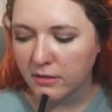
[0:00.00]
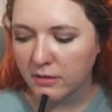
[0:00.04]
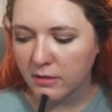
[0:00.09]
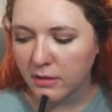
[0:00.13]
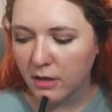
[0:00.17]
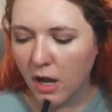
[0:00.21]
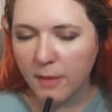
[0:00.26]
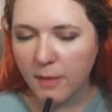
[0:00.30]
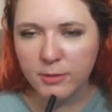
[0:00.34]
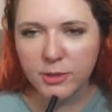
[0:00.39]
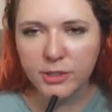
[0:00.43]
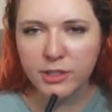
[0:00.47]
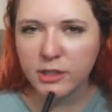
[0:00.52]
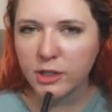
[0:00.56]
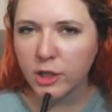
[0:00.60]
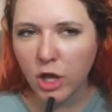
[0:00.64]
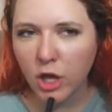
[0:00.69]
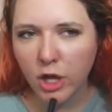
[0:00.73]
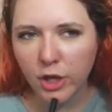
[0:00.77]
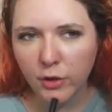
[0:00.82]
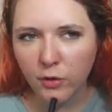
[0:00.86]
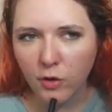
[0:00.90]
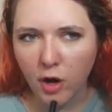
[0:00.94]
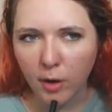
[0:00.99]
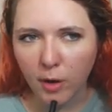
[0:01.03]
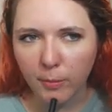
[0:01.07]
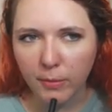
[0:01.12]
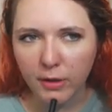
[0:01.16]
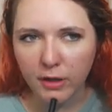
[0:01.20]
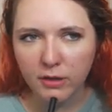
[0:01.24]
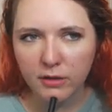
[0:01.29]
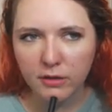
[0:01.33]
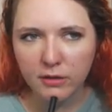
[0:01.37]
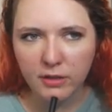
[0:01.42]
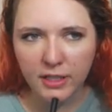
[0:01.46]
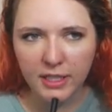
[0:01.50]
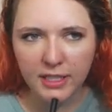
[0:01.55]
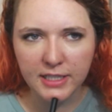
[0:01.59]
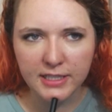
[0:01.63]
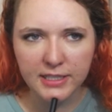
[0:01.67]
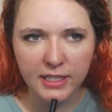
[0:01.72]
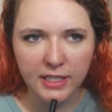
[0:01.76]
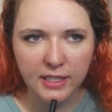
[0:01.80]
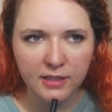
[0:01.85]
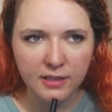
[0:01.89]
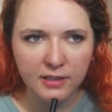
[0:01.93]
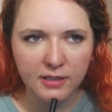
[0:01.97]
I'm just gonna call you Karma. Easy.